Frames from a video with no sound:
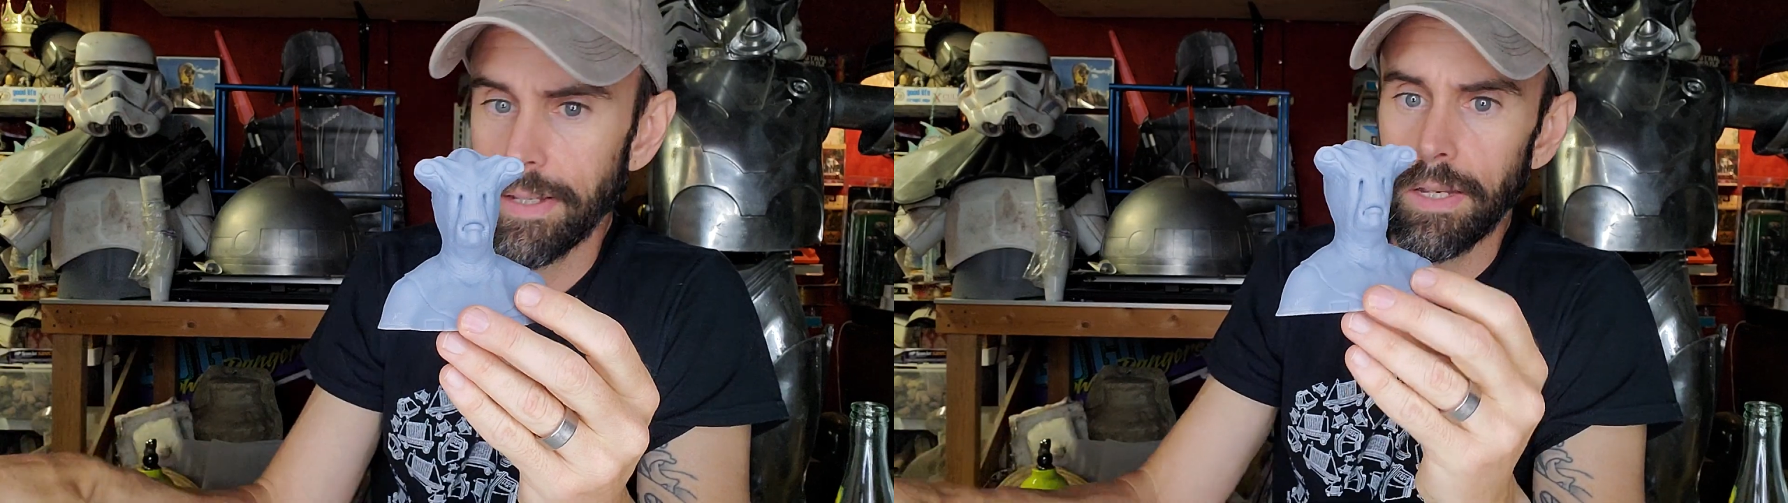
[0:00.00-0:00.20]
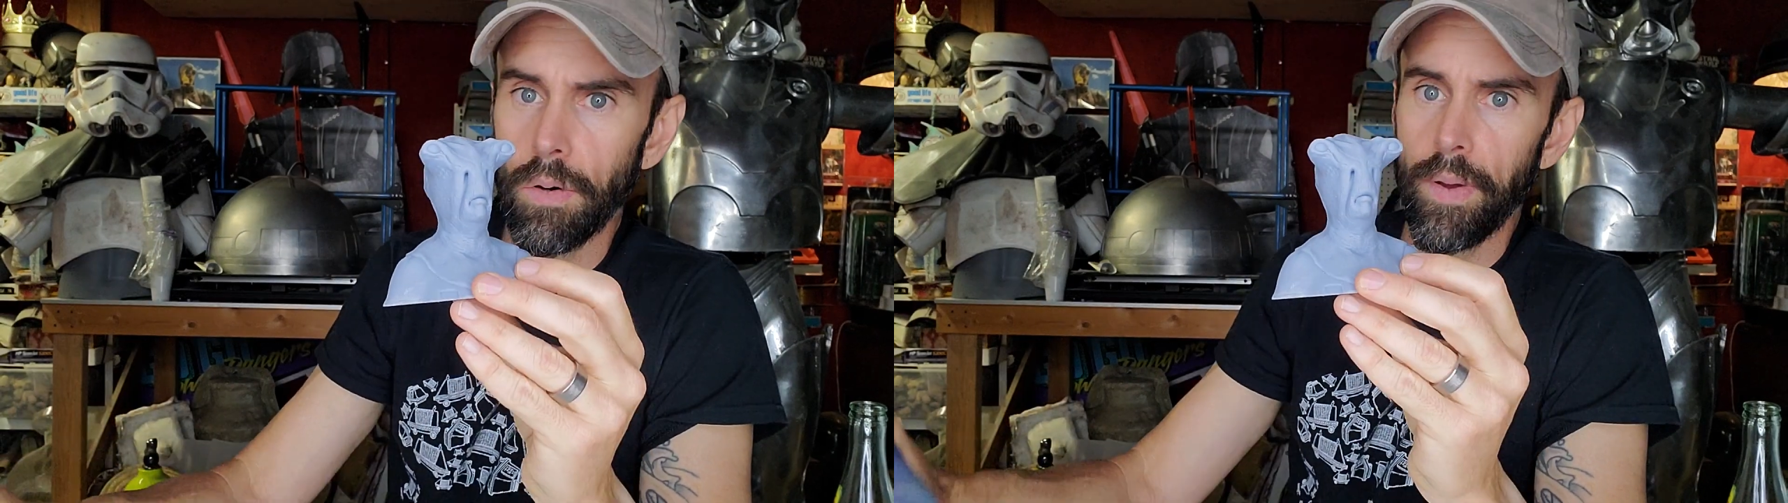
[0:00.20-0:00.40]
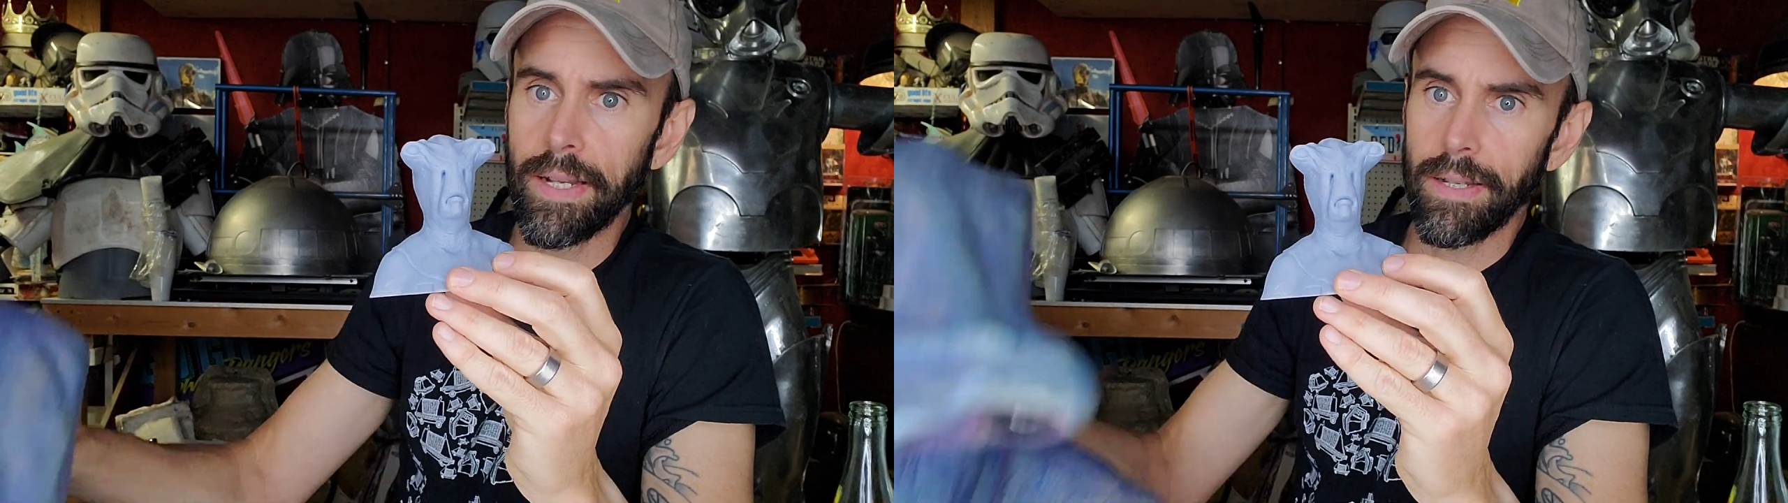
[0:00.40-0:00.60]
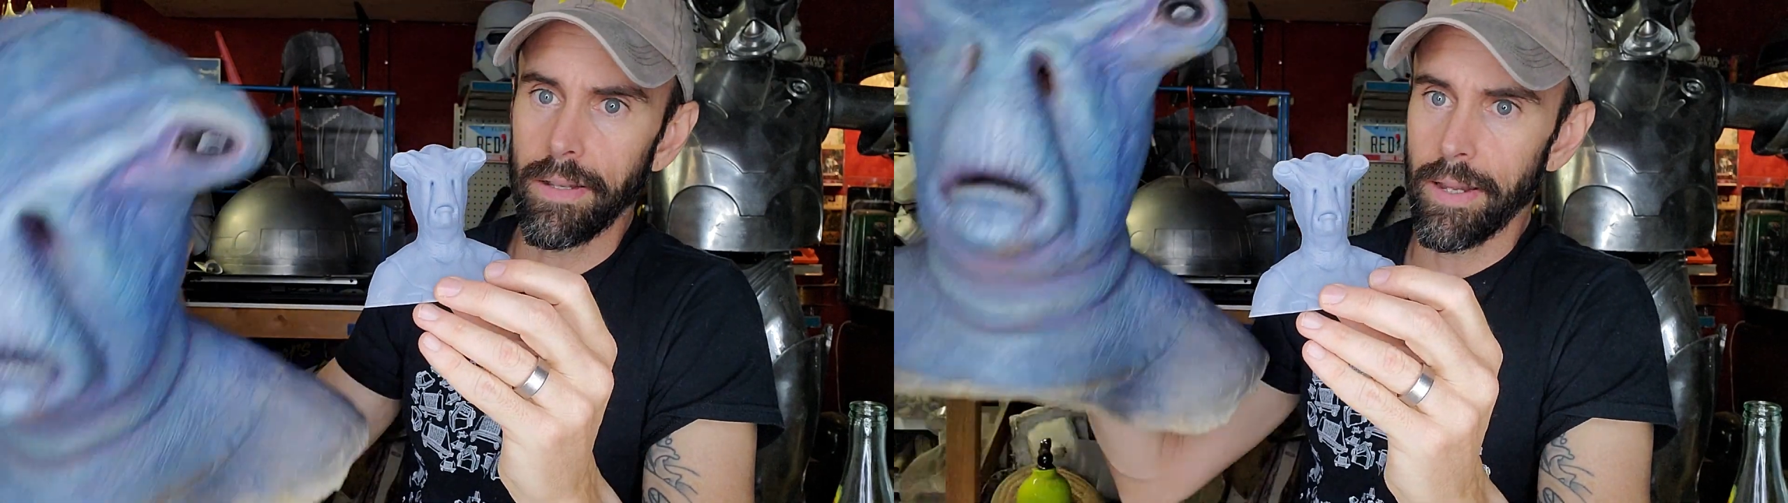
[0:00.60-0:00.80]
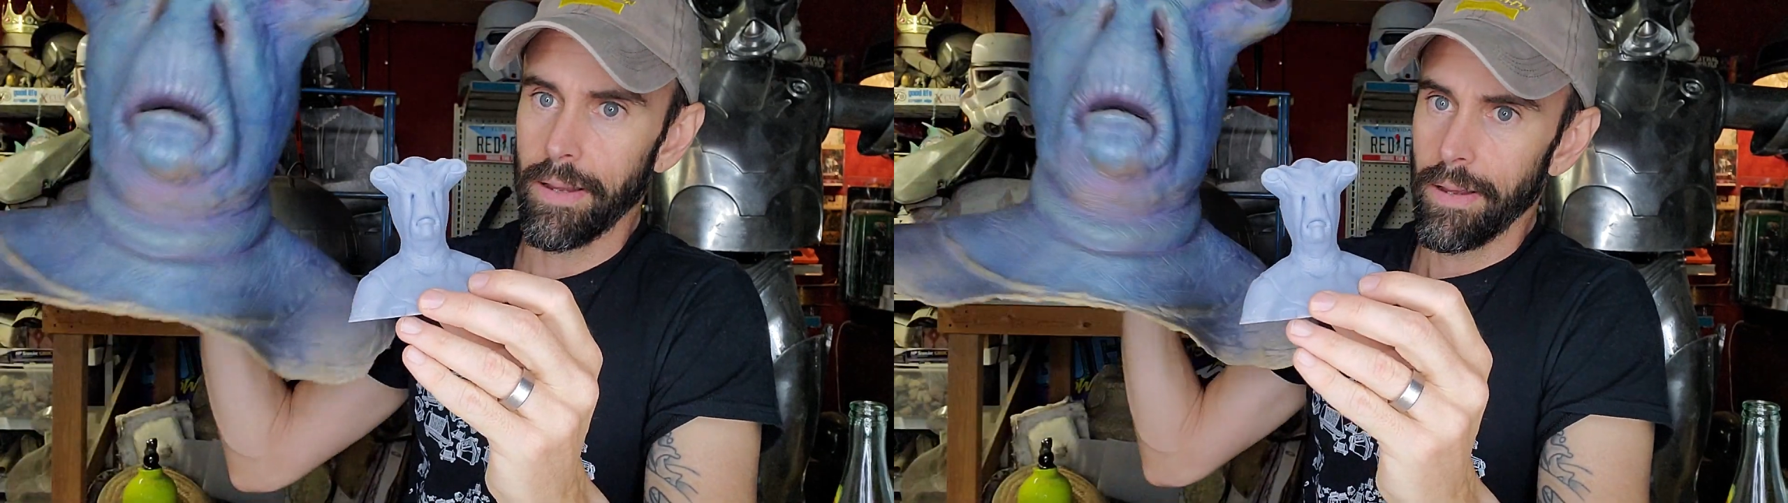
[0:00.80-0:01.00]
So
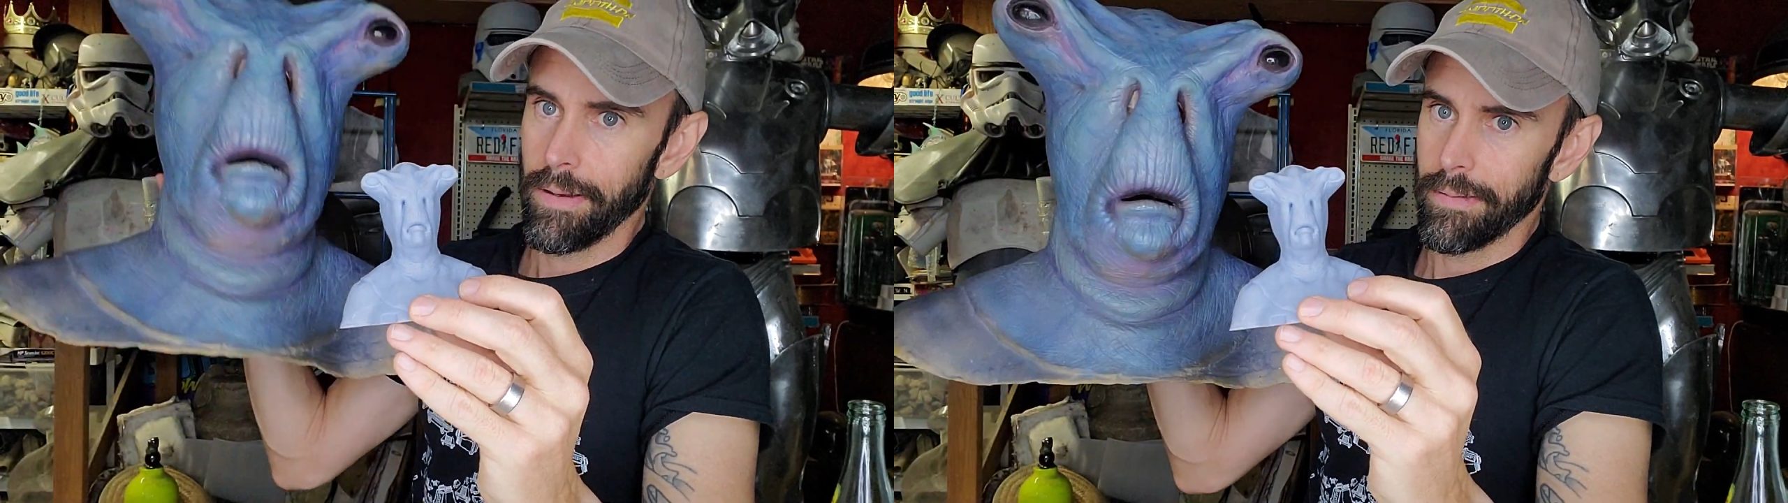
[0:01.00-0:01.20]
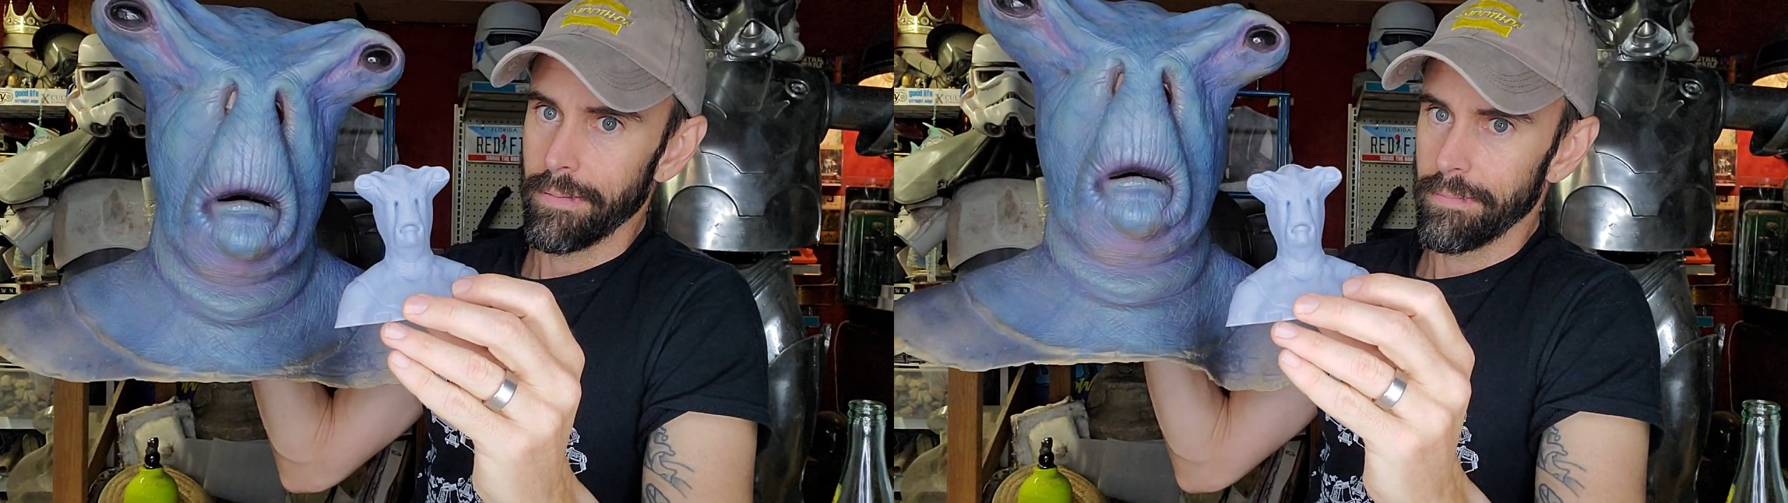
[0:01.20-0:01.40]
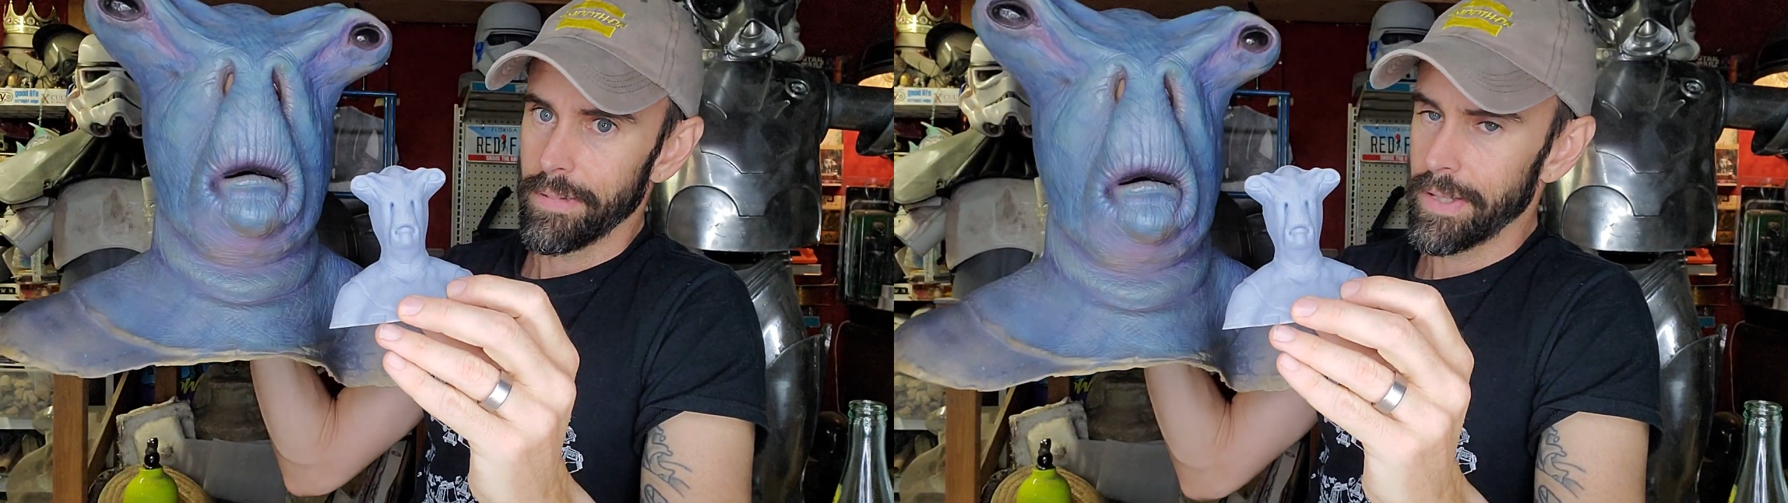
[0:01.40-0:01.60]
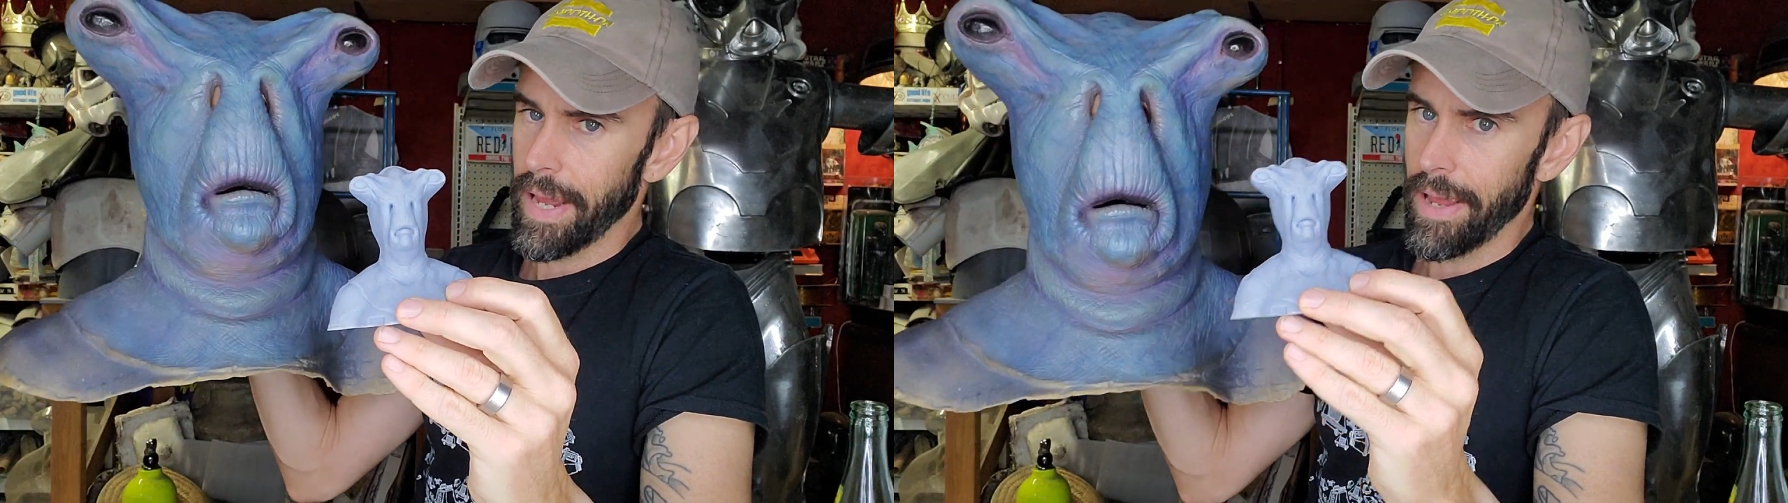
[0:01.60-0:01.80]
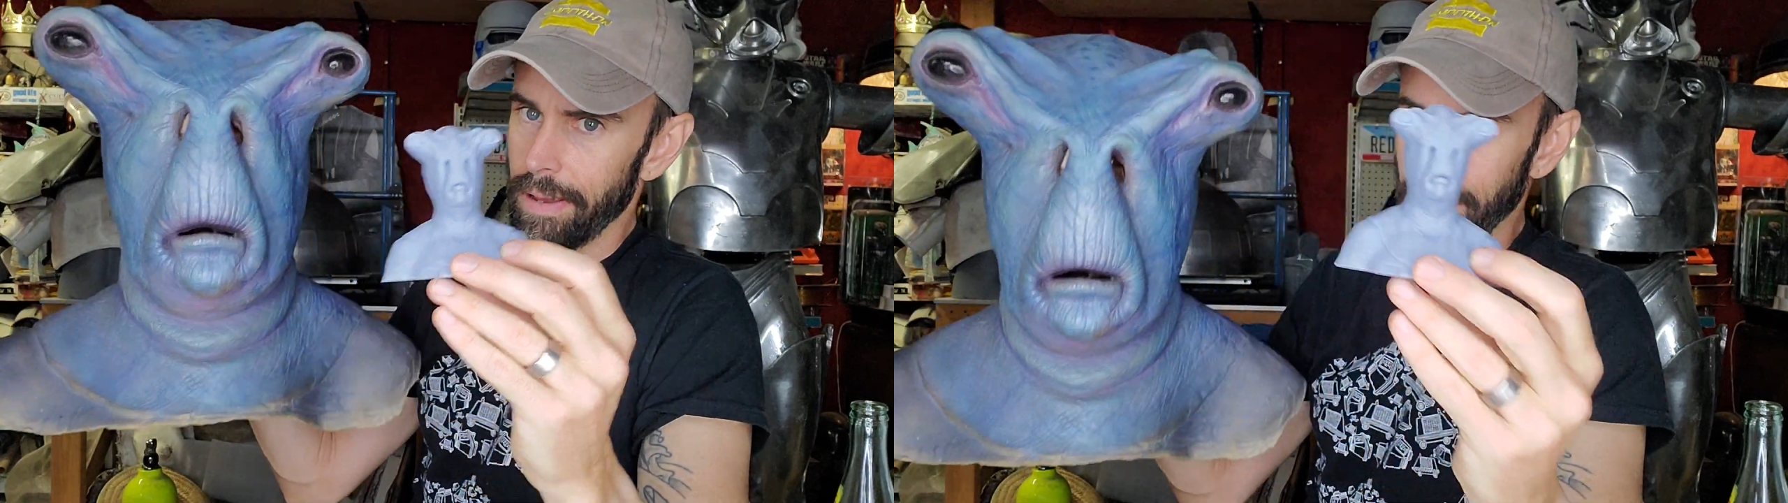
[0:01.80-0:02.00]
basically,
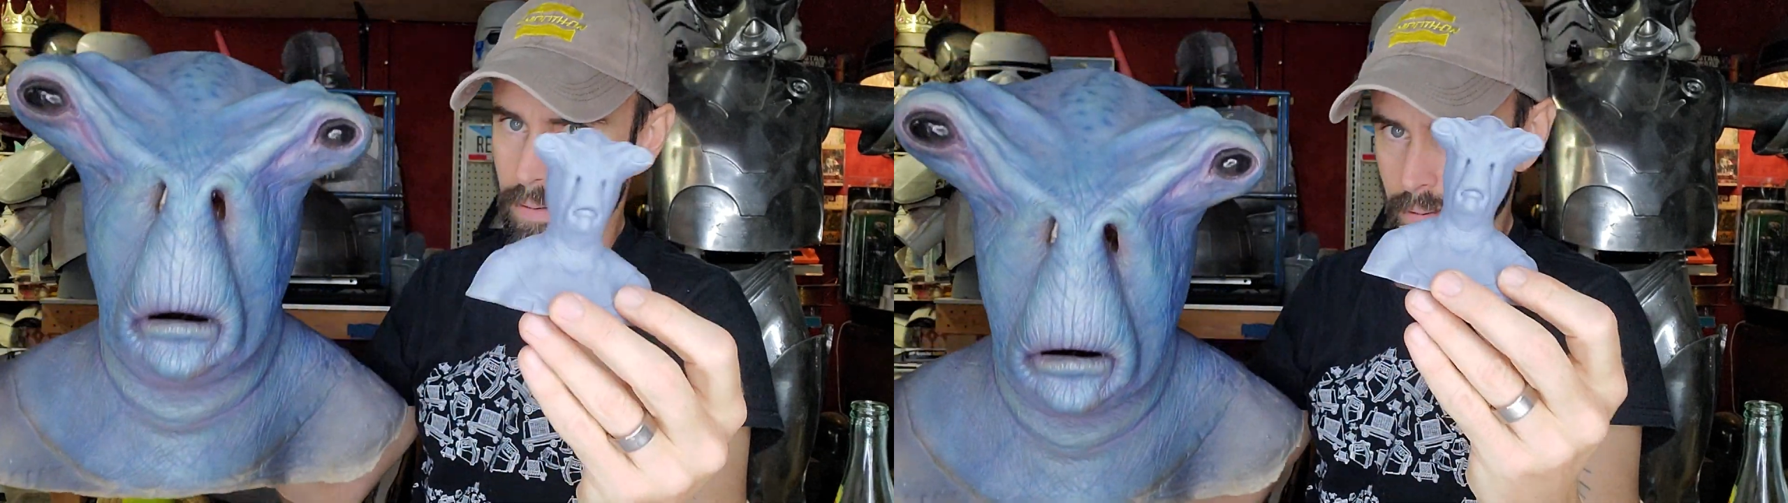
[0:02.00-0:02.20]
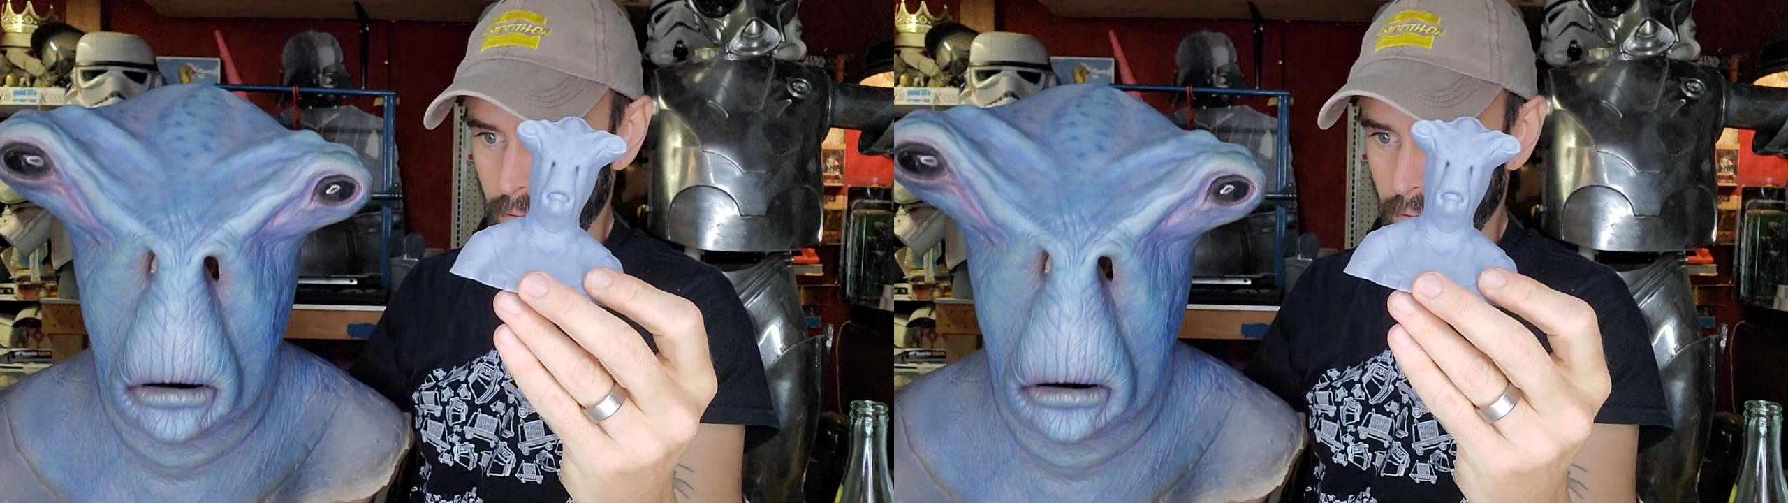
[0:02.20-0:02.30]
scan,